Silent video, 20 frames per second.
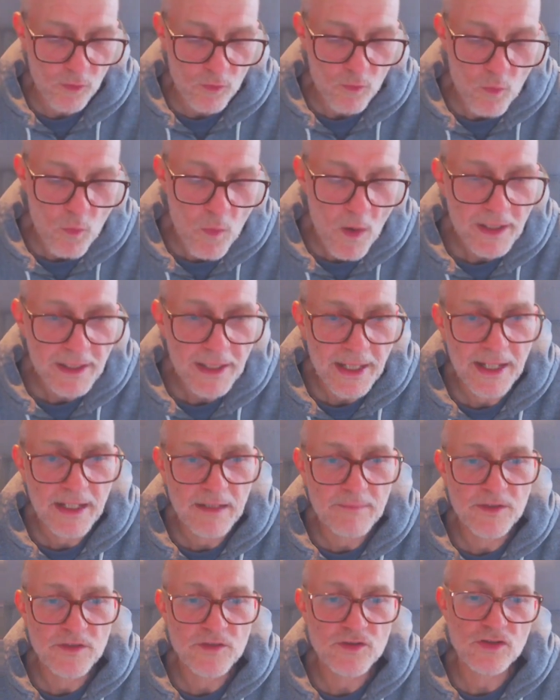what
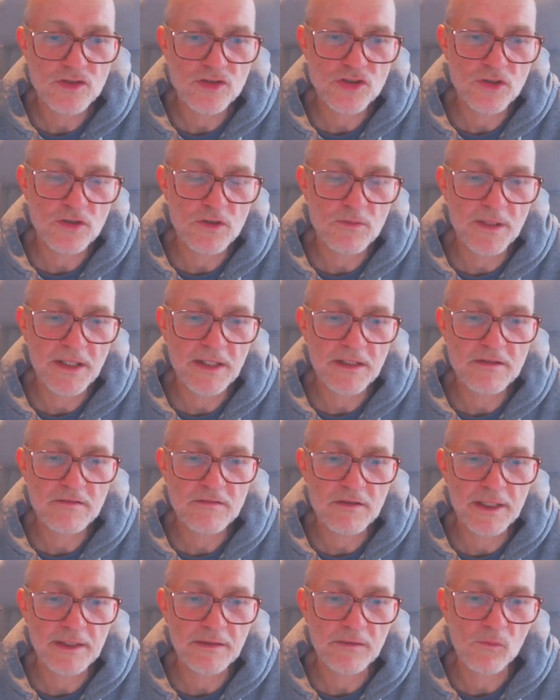elements should be in the
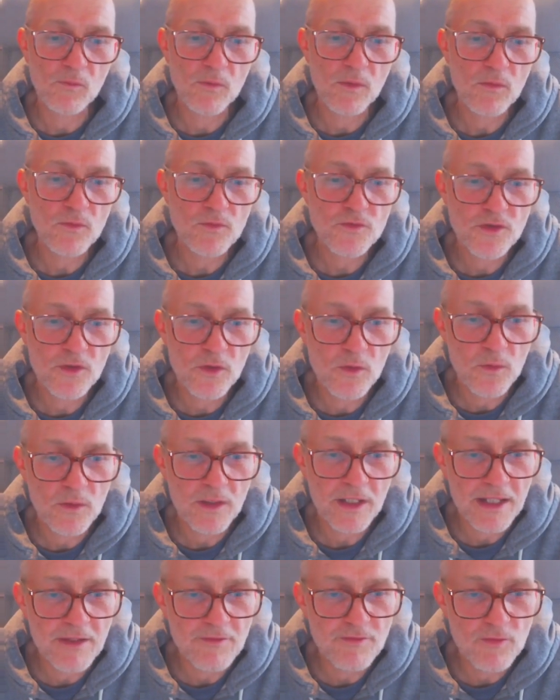title? Well, so
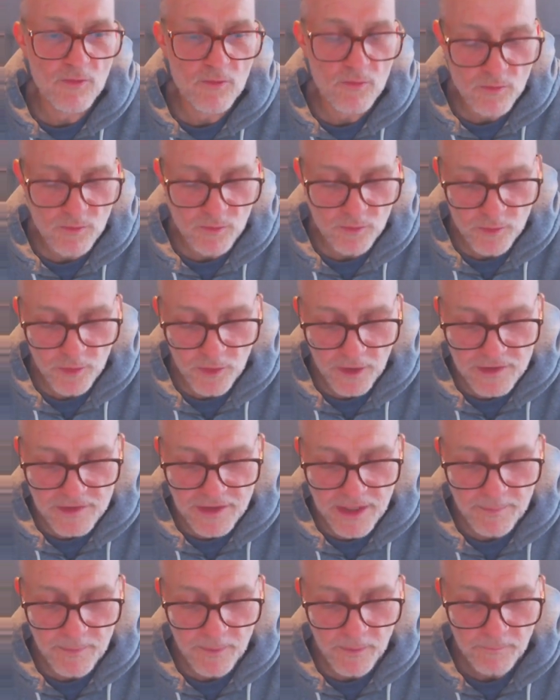if, for
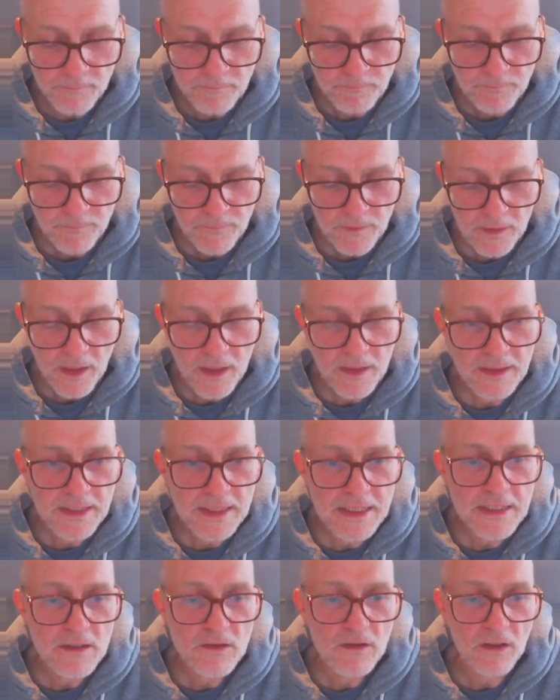example, a
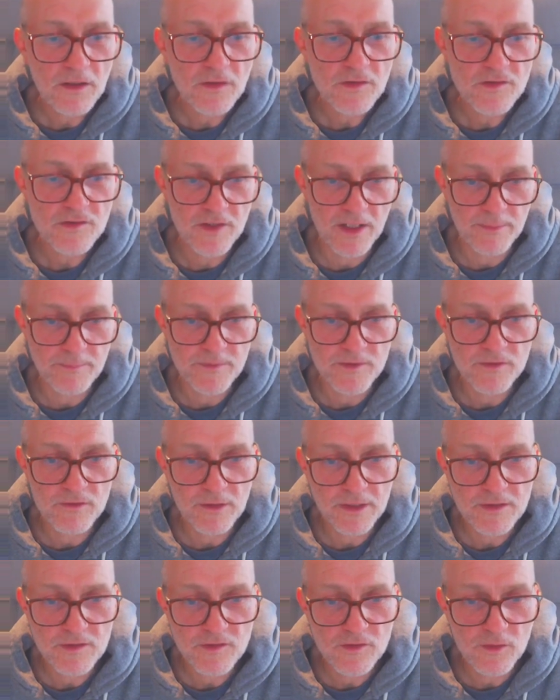key concepts,
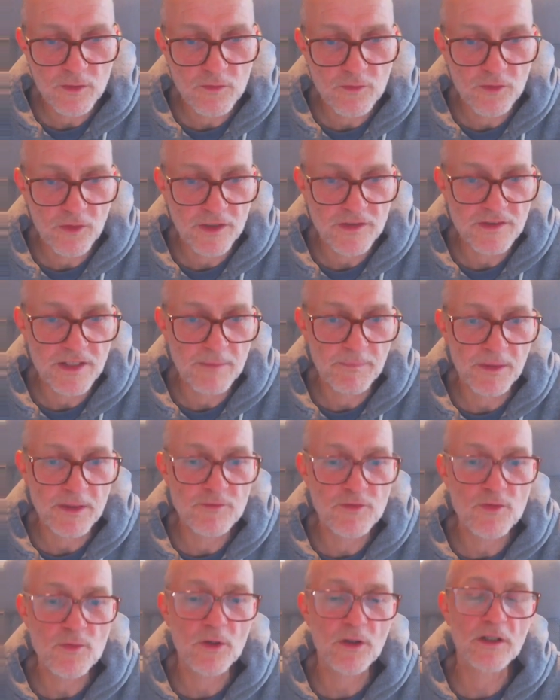right? So for example,
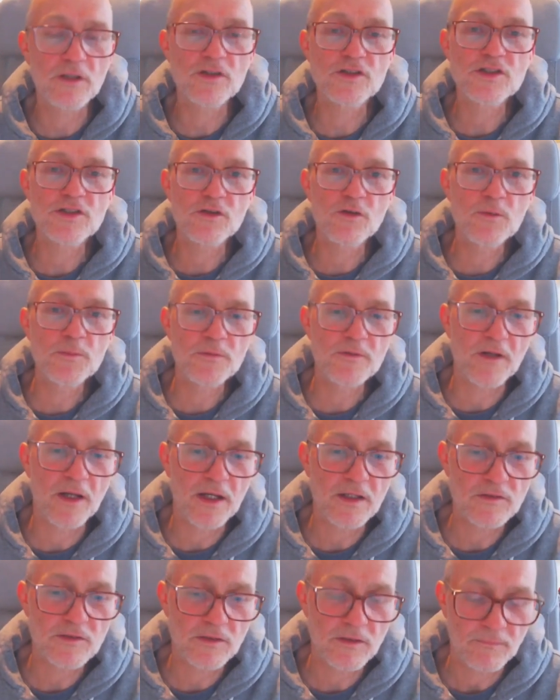if you work on the Stroop
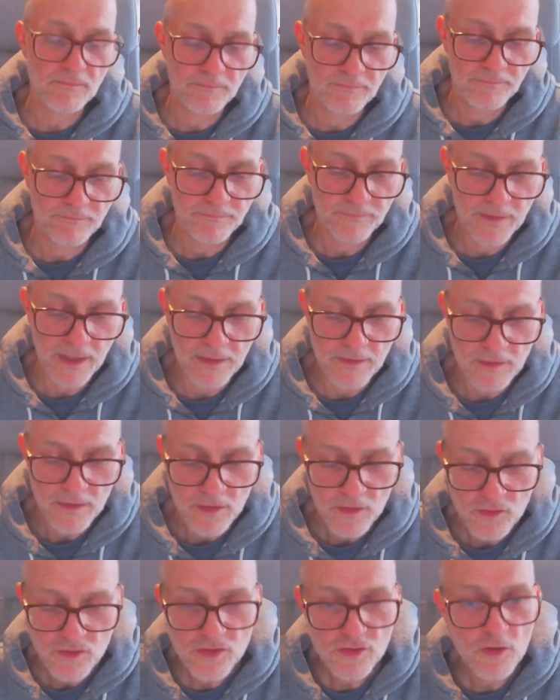task, then
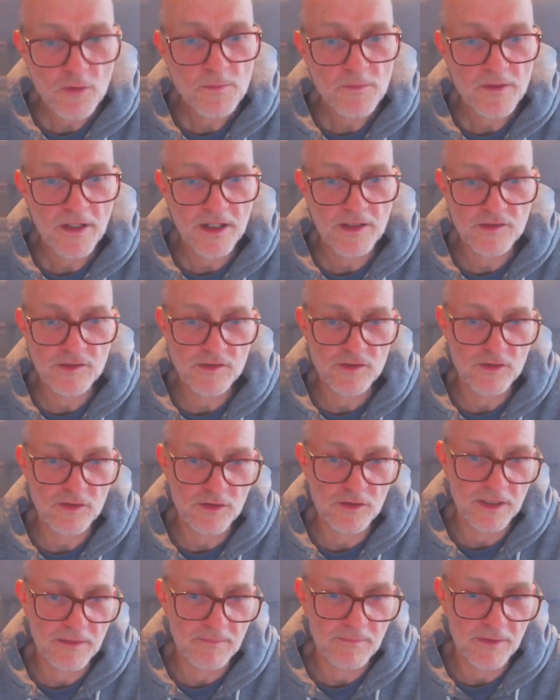Stroop tasks
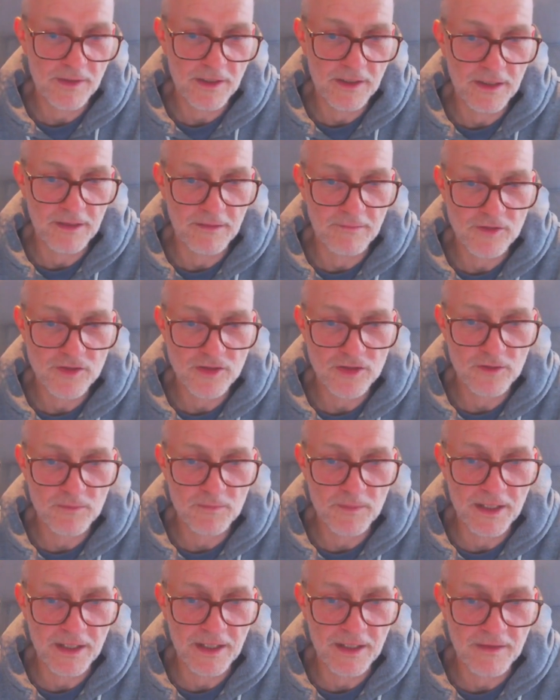should
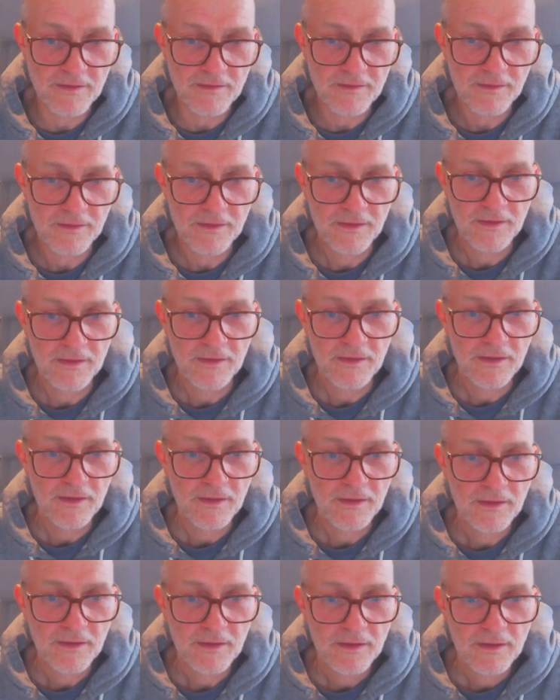be in it.
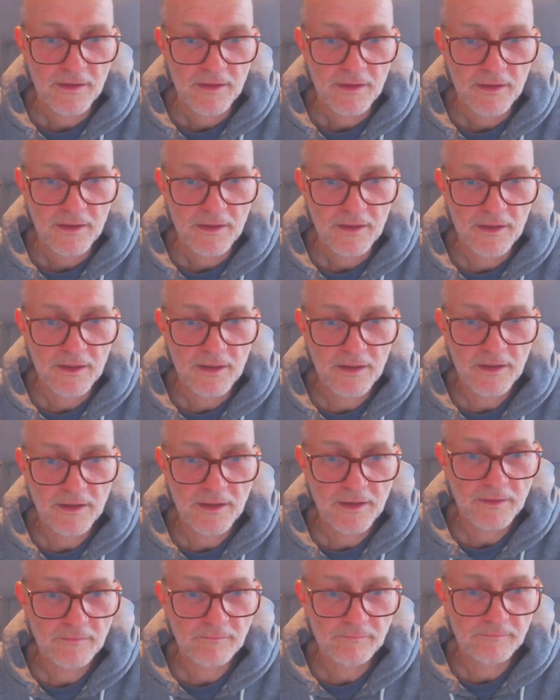
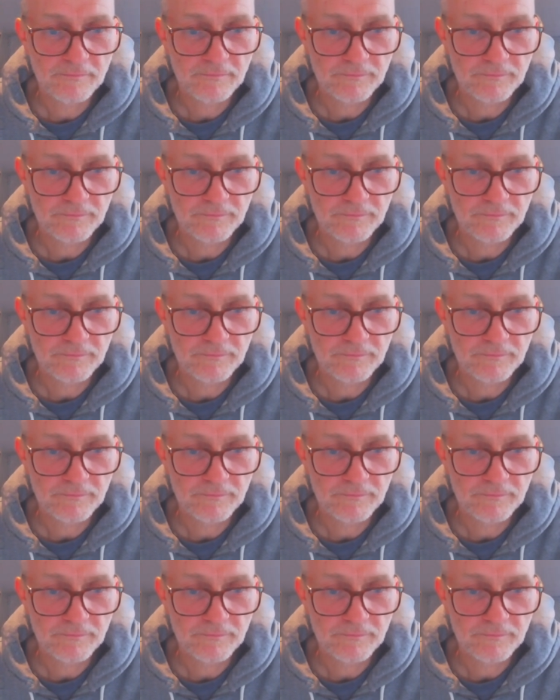Um,